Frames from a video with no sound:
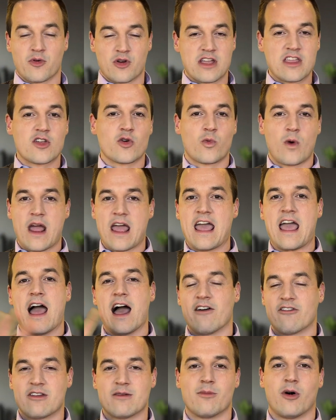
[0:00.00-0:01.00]
Either way,
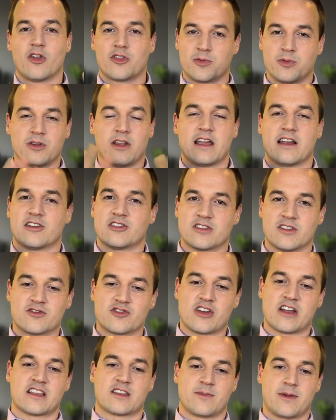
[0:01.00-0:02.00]
having multiple layers of
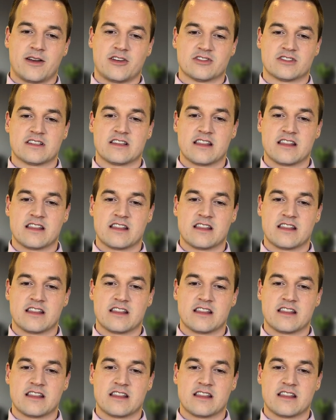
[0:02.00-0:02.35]
transparency